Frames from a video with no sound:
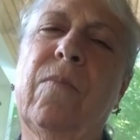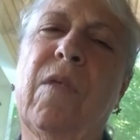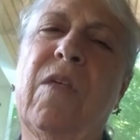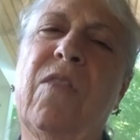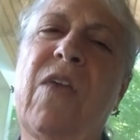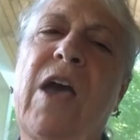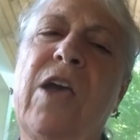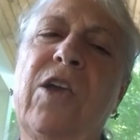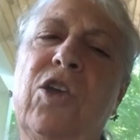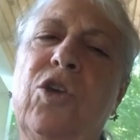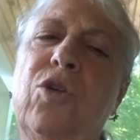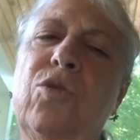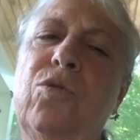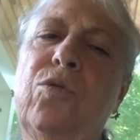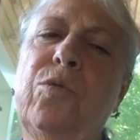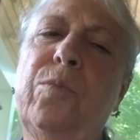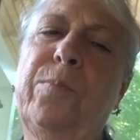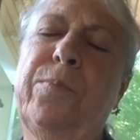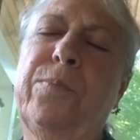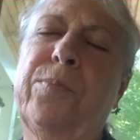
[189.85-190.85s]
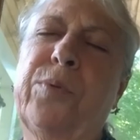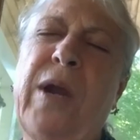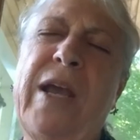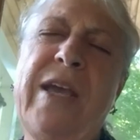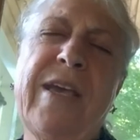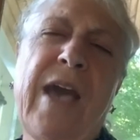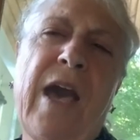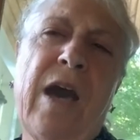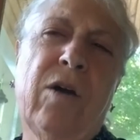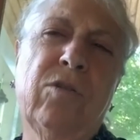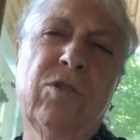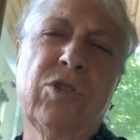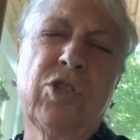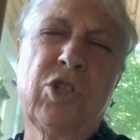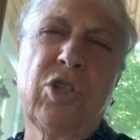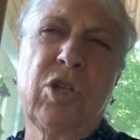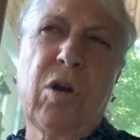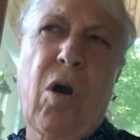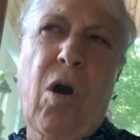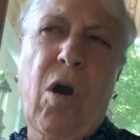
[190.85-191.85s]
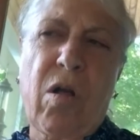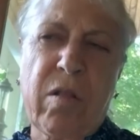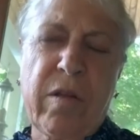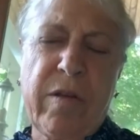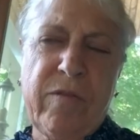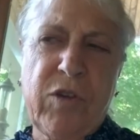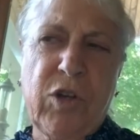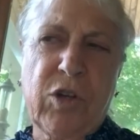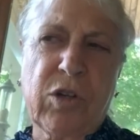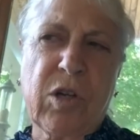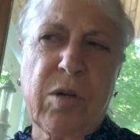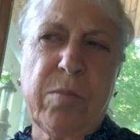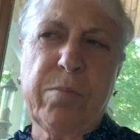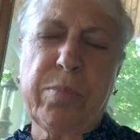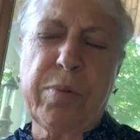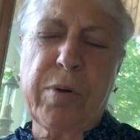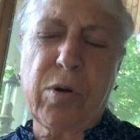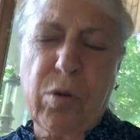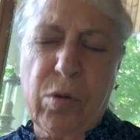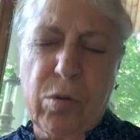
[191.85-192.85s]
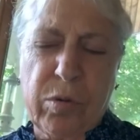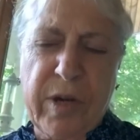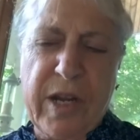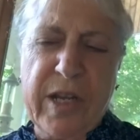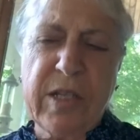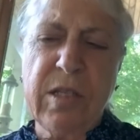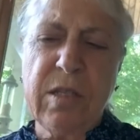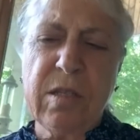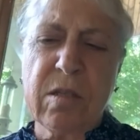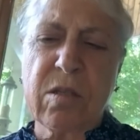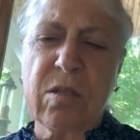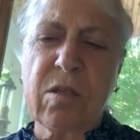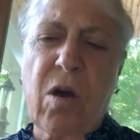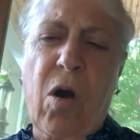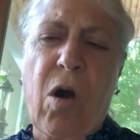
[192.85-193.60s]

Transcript: that you break out all of your components,